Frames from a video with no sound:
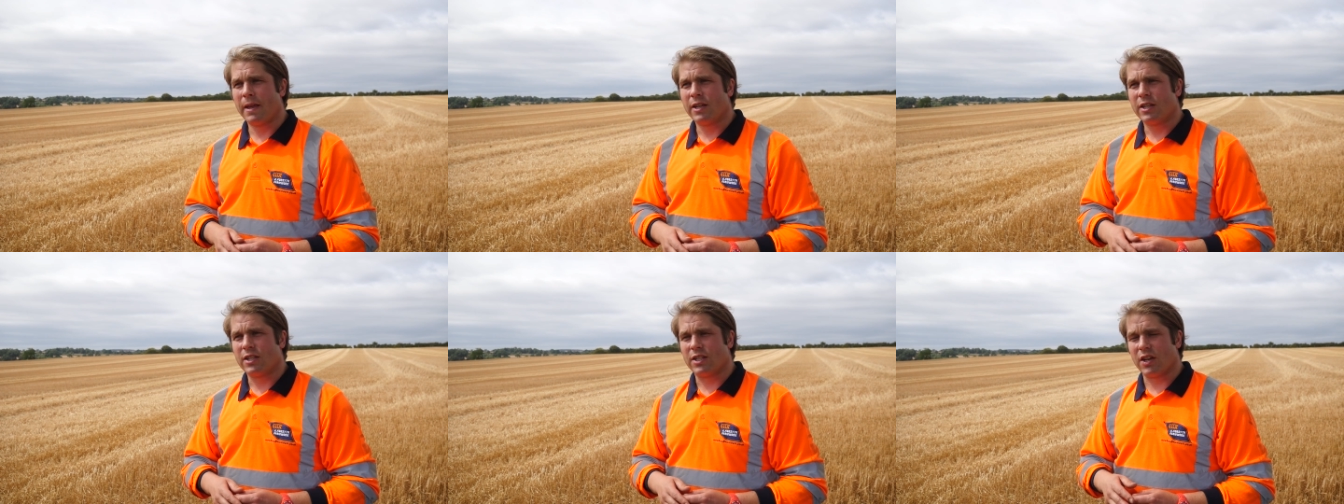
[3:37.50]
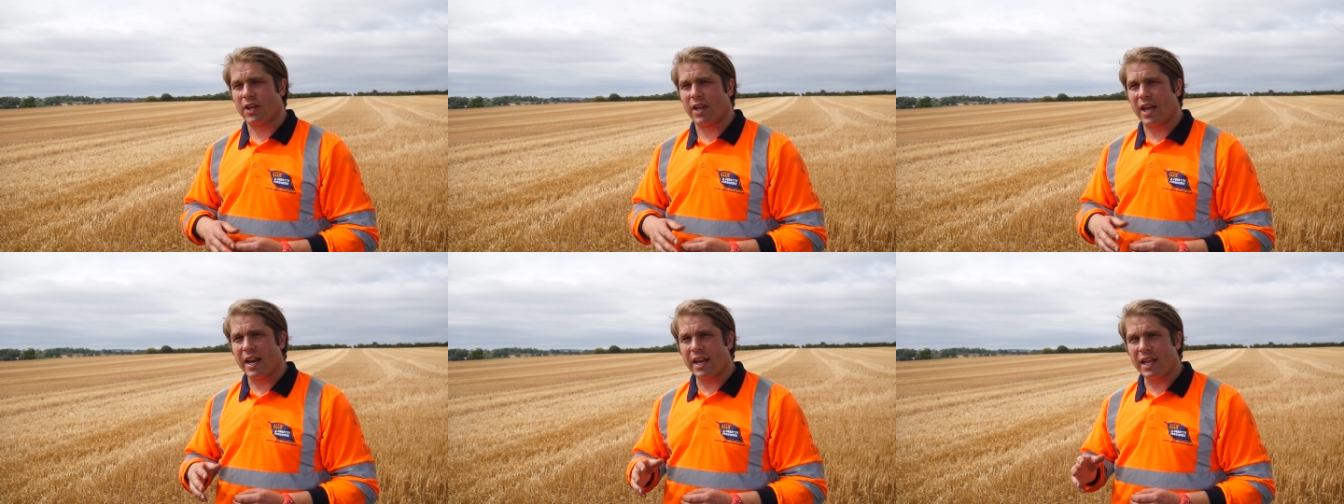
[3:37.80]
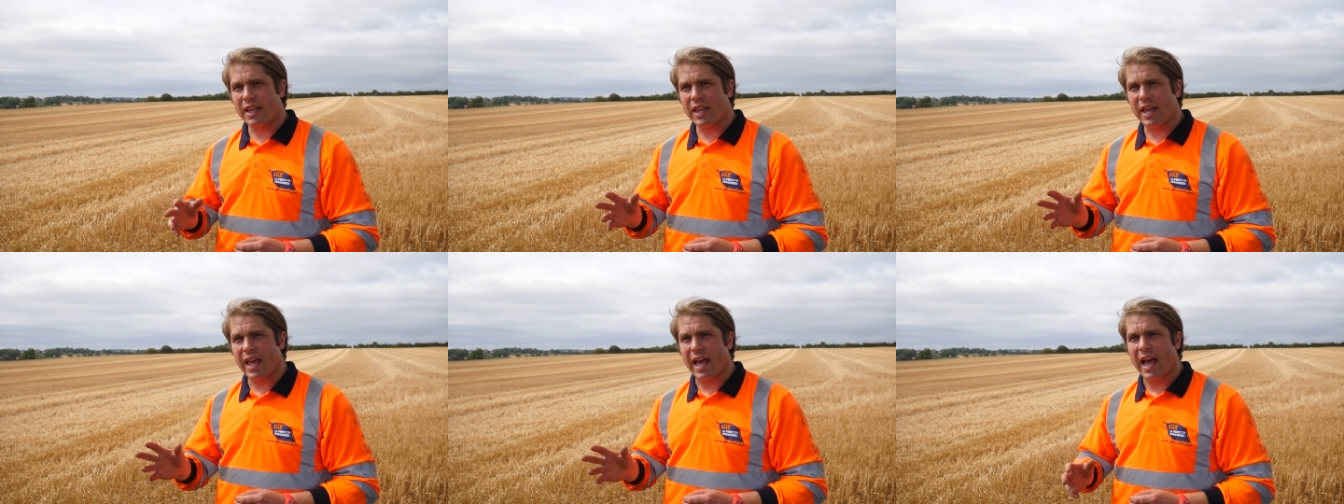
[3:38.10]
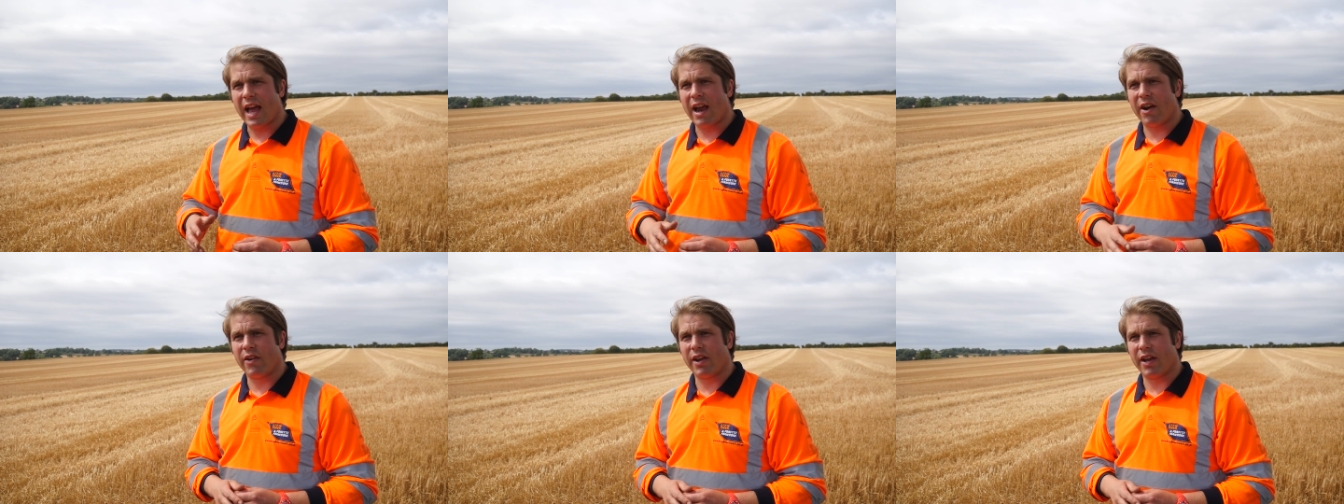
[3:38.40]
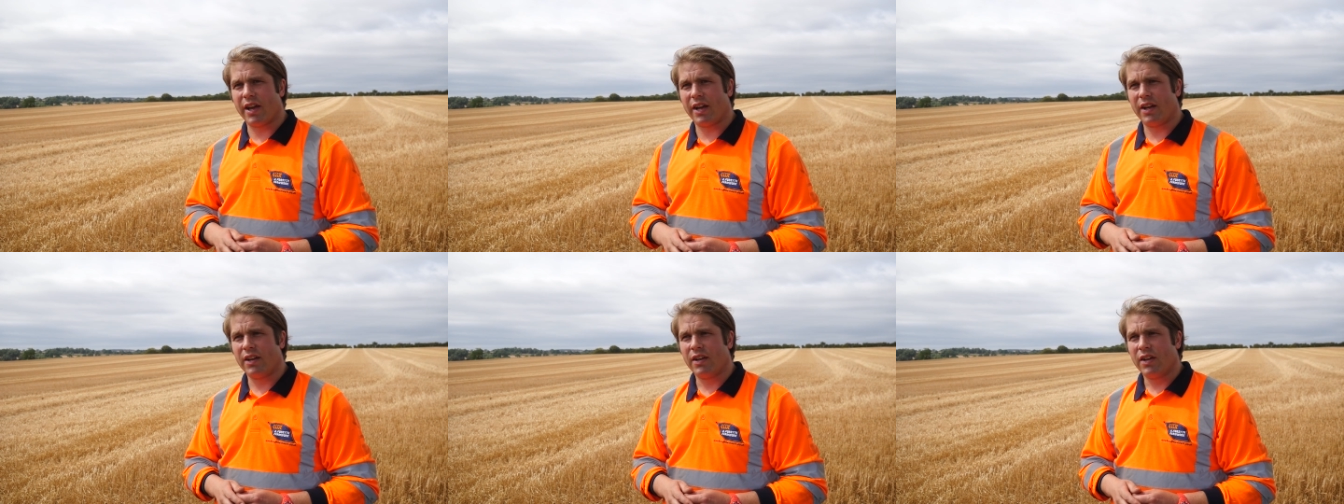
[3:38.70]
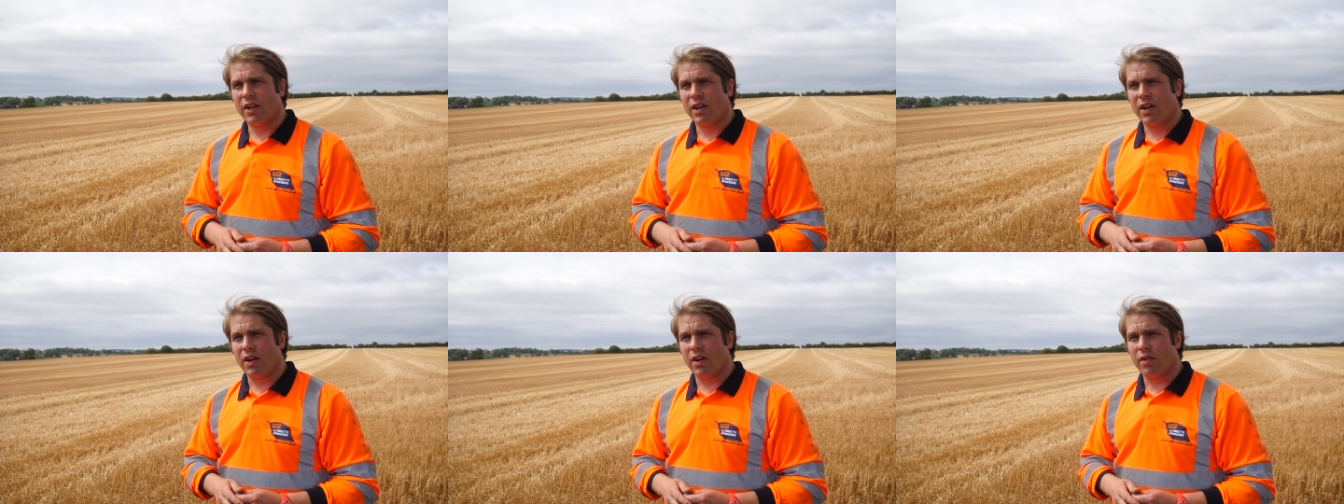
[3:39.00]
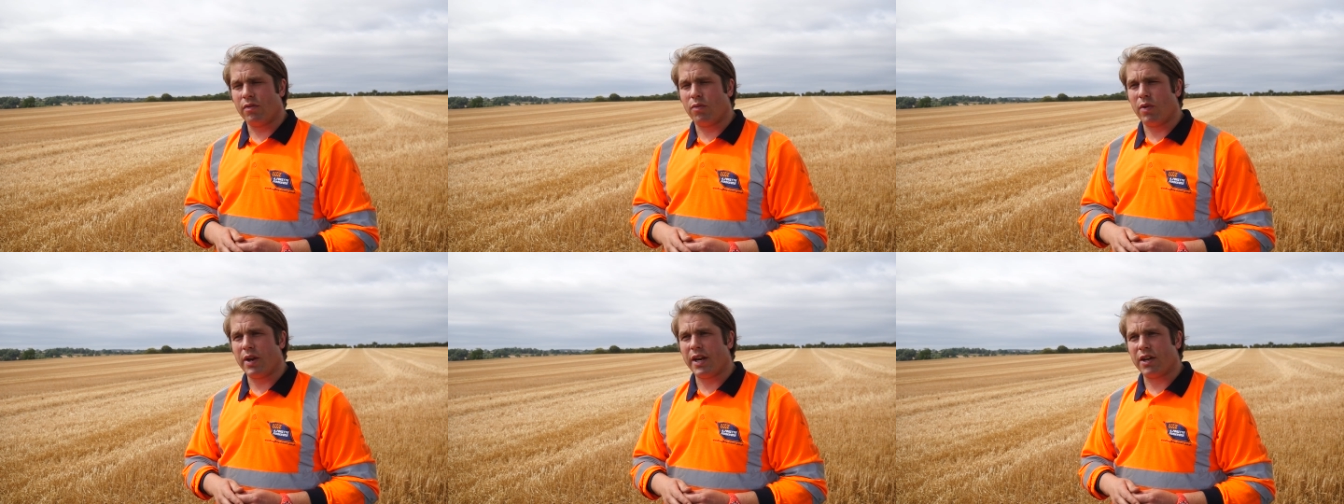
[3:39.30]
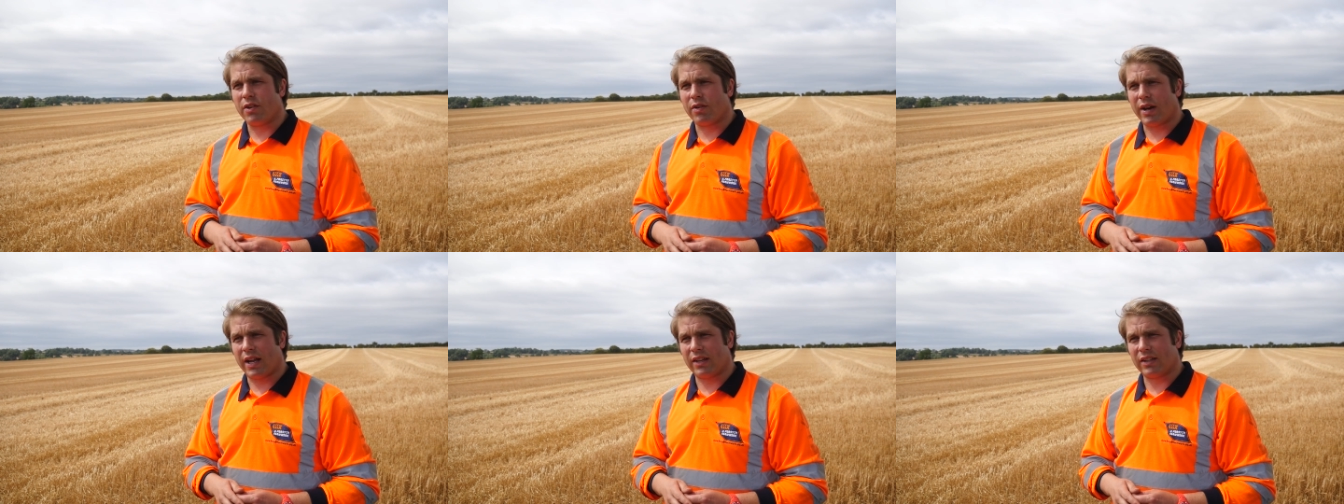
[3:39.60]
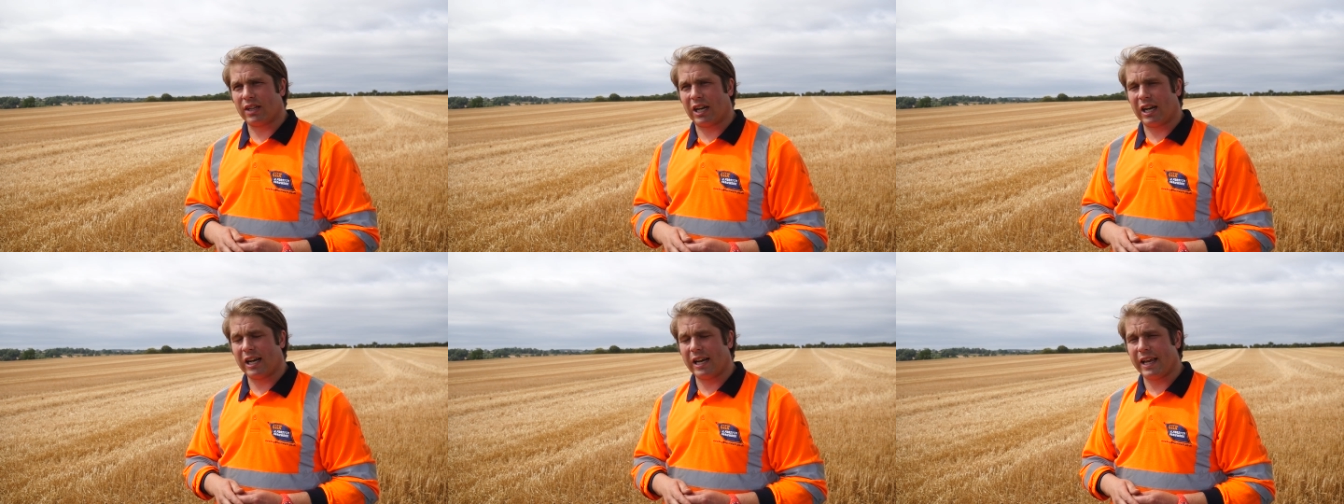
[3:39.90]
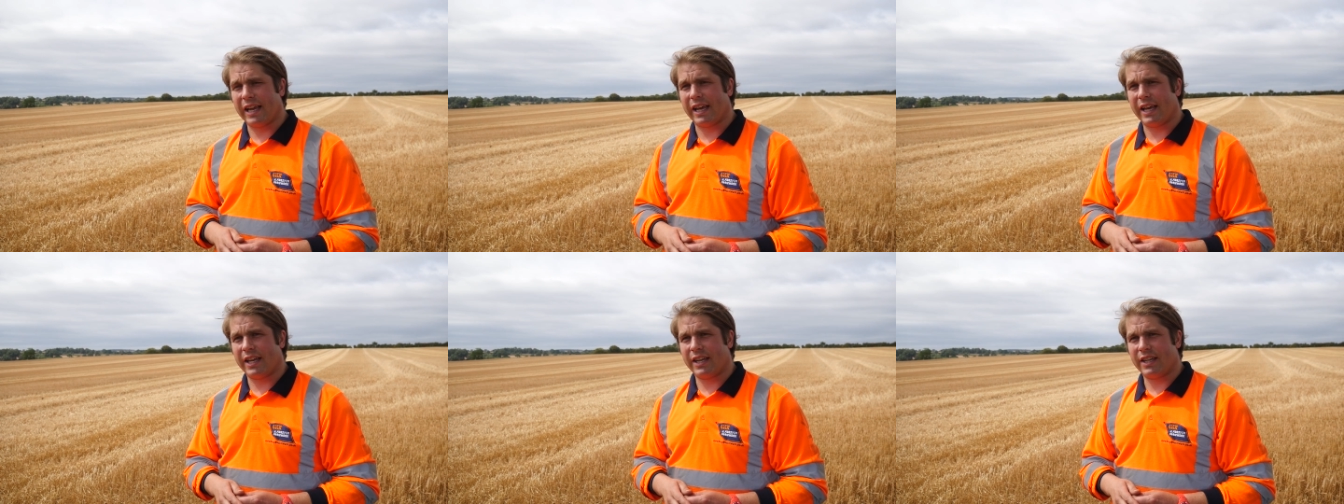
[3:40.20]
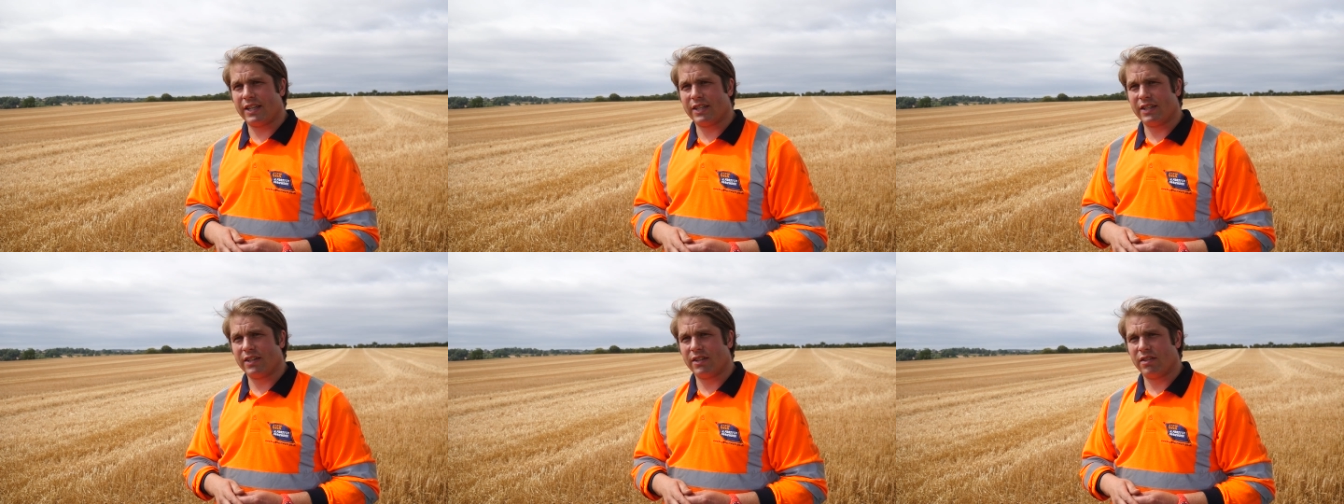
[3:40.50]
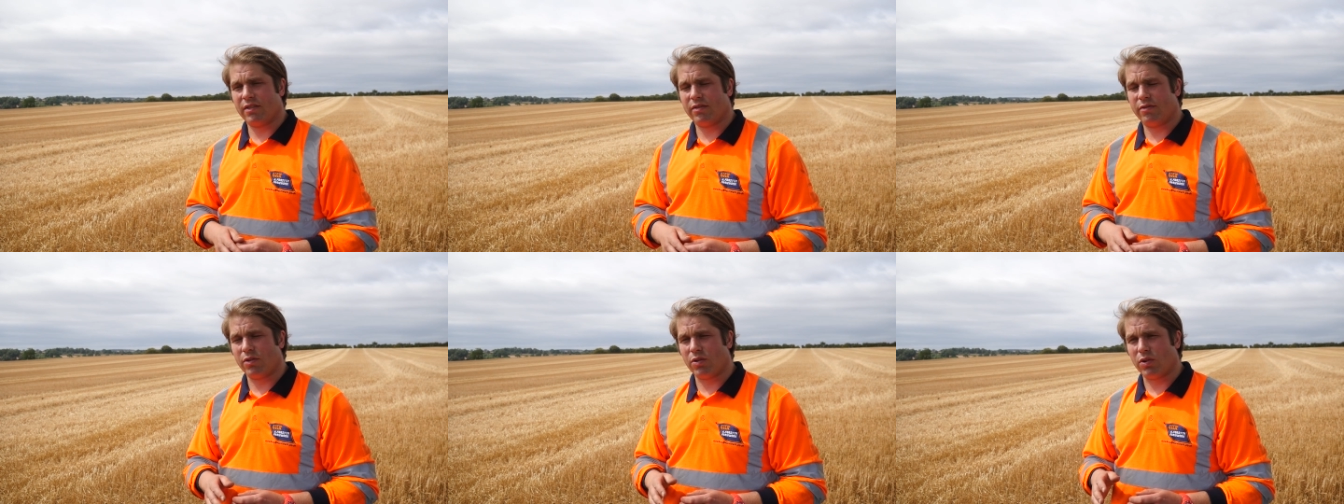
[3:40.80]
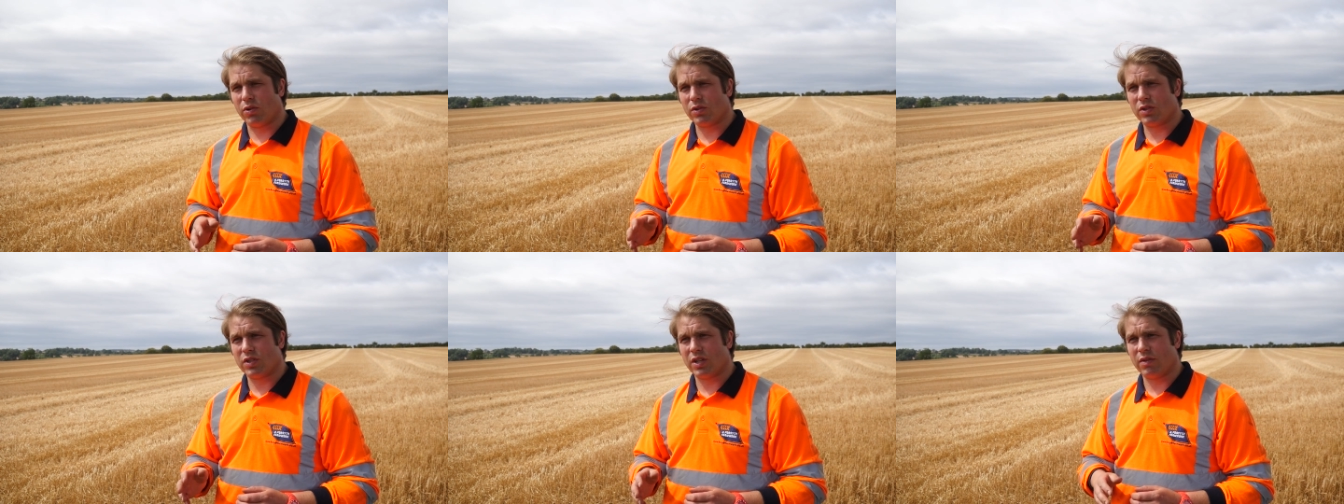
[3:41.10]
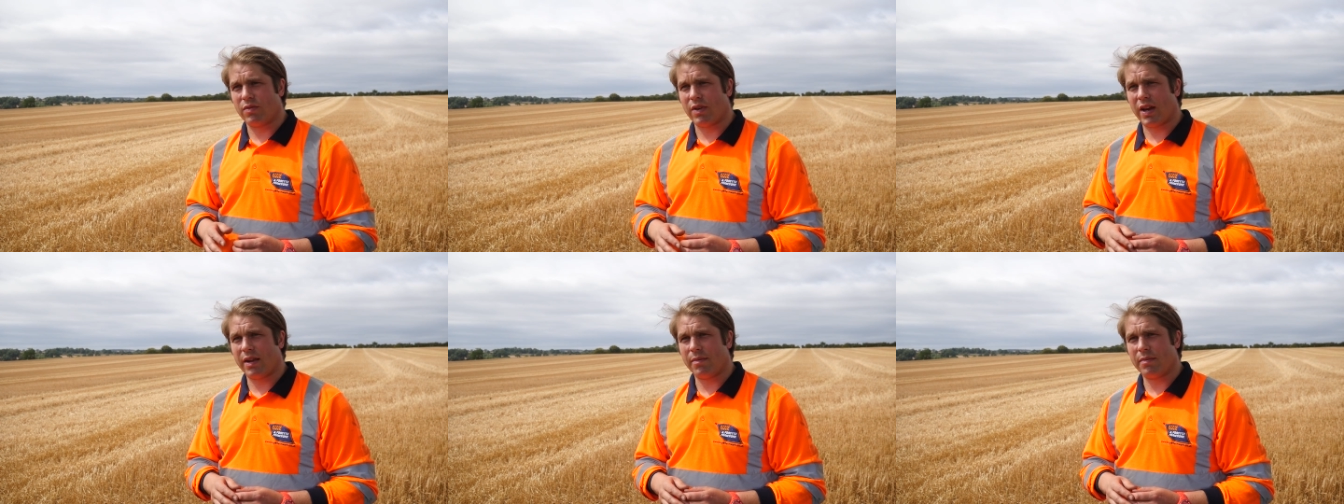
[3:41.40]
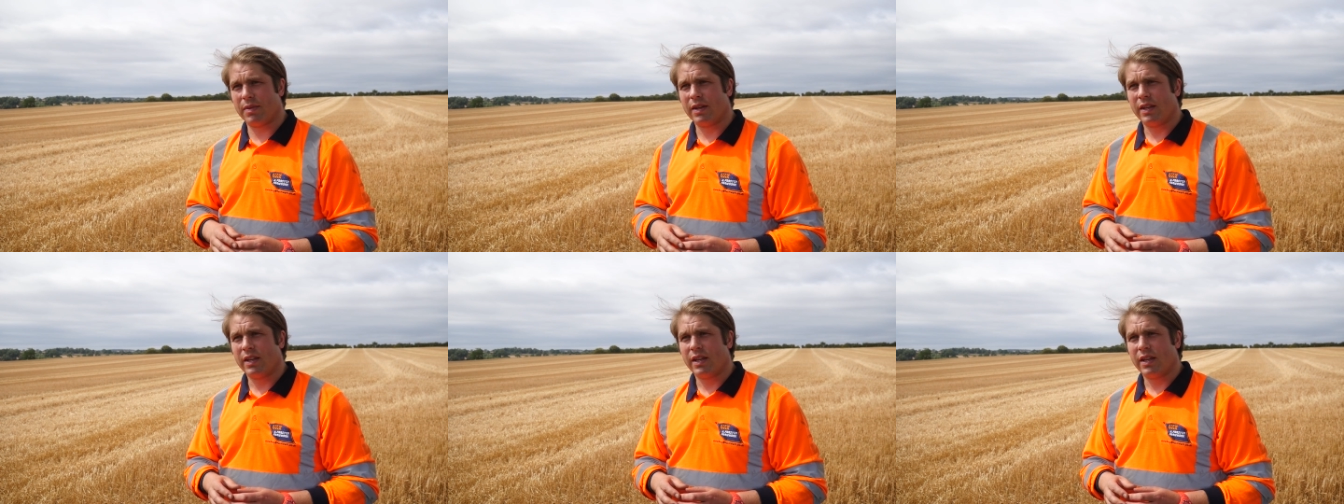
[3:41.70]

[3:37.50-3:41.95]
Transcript: So getting the area of wheat ground cleared for oilseed rape